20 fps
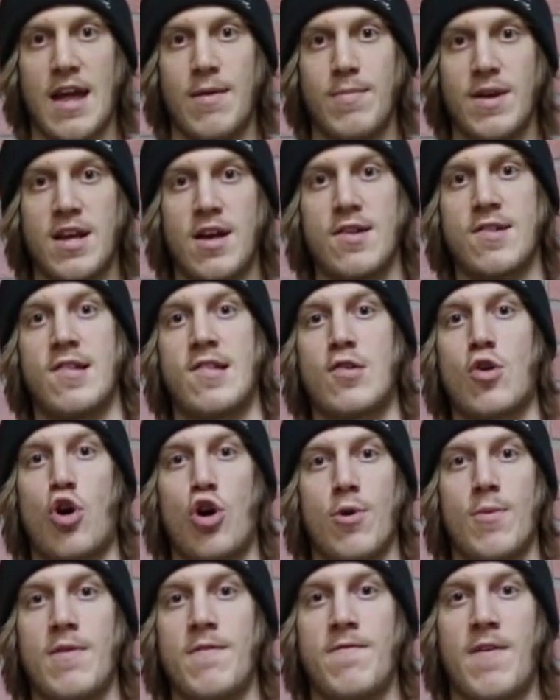and because it's
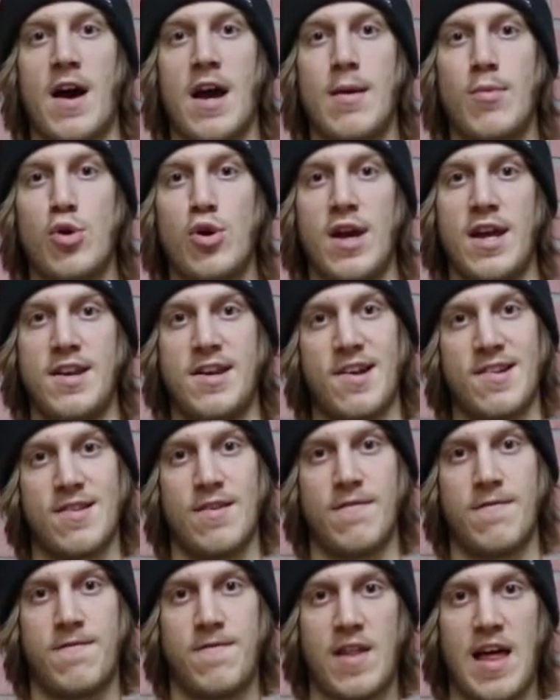carbon fiber, it
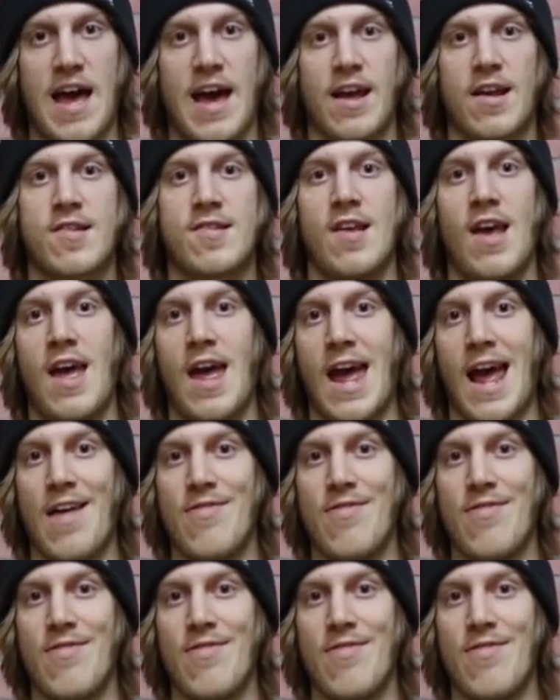doesn't flex,